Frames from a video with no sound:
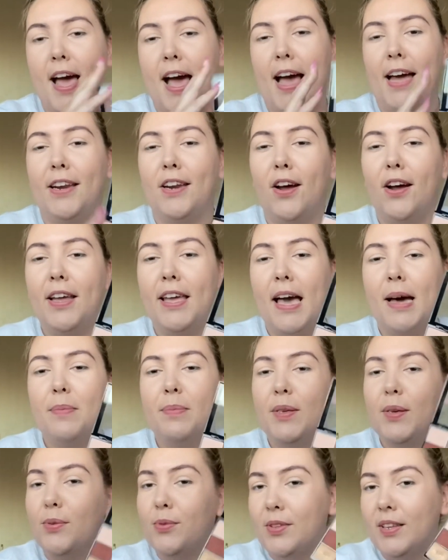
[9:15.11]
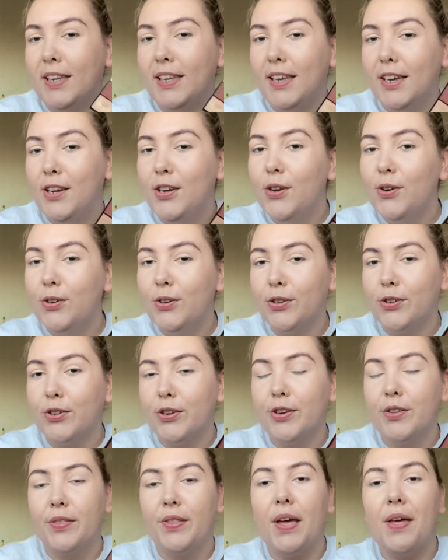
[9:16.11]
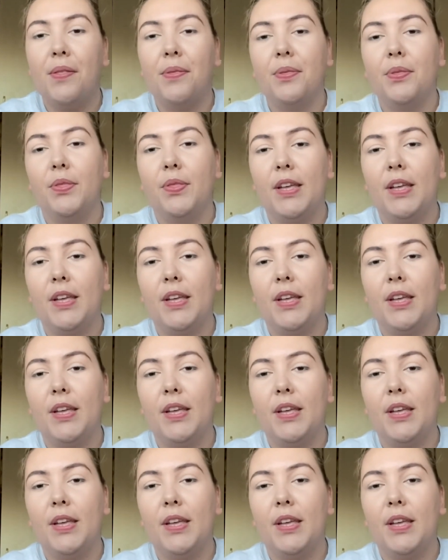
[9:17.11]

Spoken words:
and I am using none other than